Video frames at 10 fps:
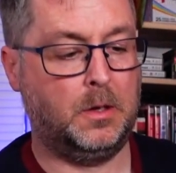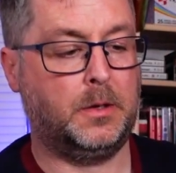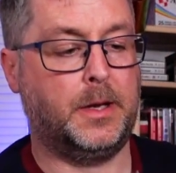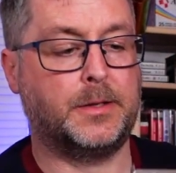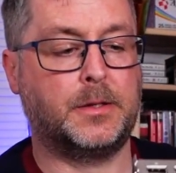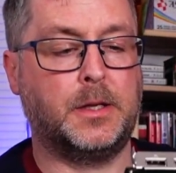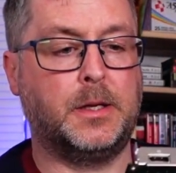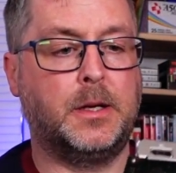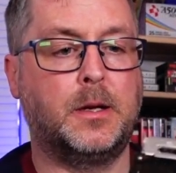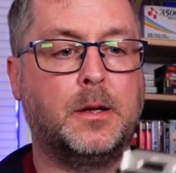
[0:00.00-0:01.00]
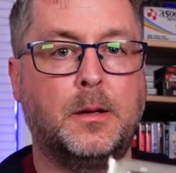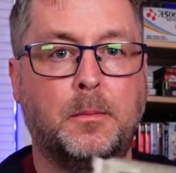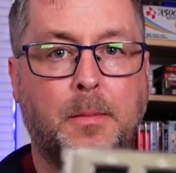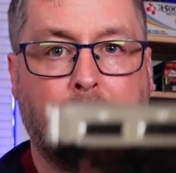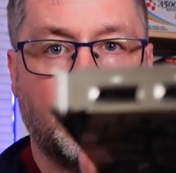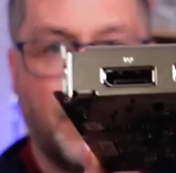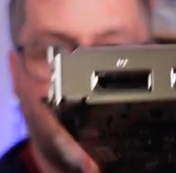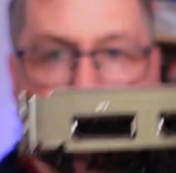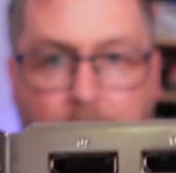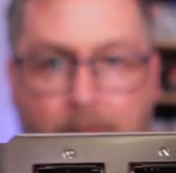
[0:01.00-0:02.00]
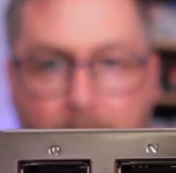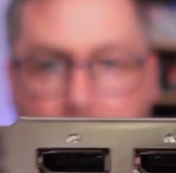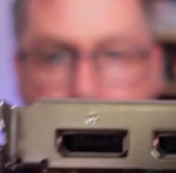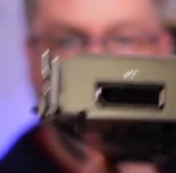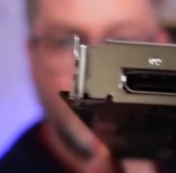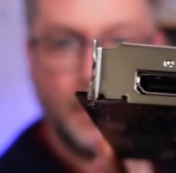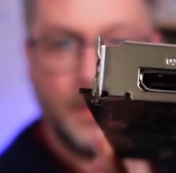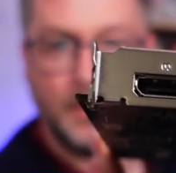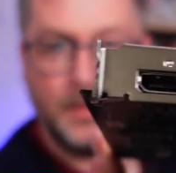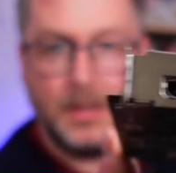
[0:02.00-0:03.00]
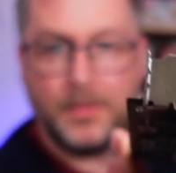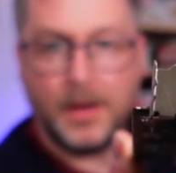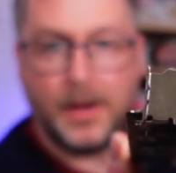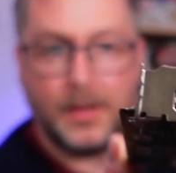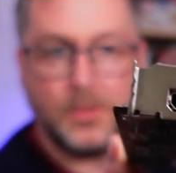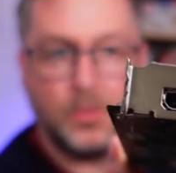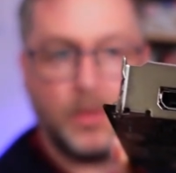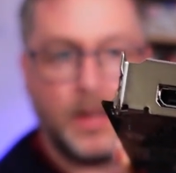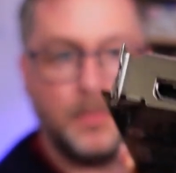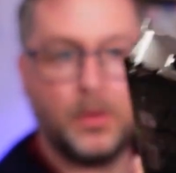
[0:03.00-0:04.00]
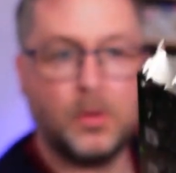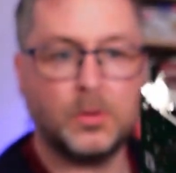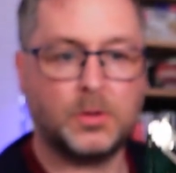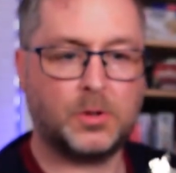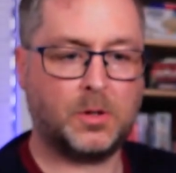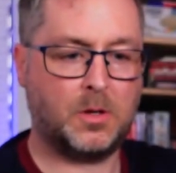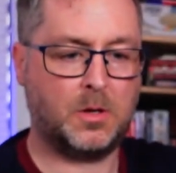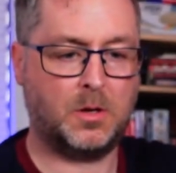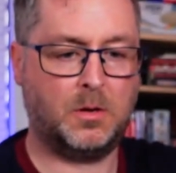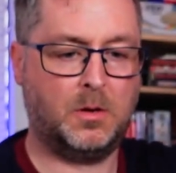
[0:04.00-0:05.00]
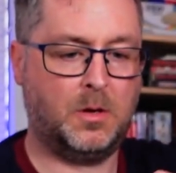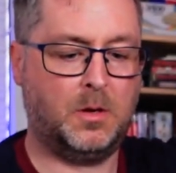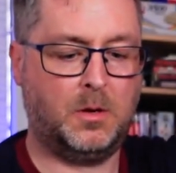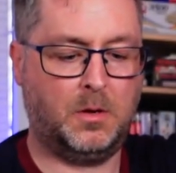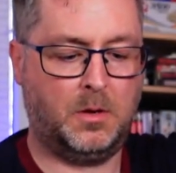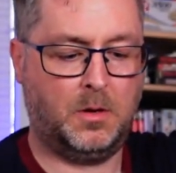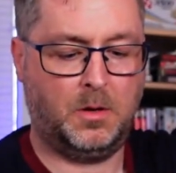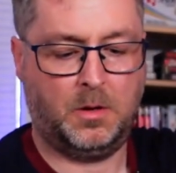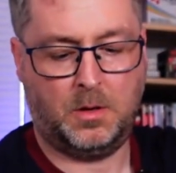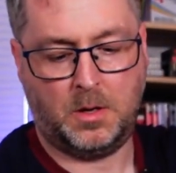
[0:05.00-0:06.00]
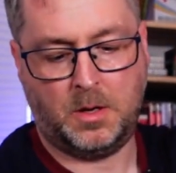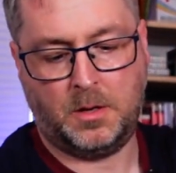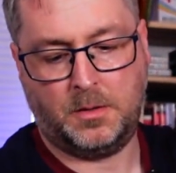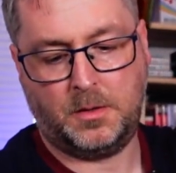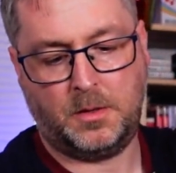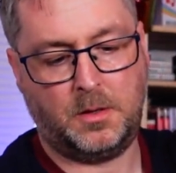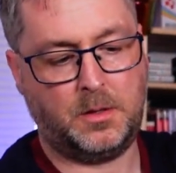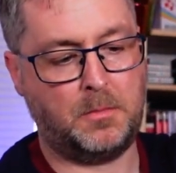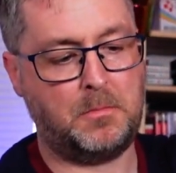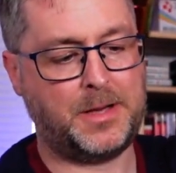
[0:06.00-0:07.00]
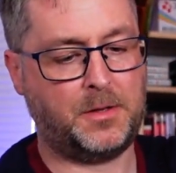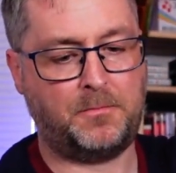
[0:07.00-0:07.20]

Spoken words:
There's the back of it, DVI and 2 game ports, and the massive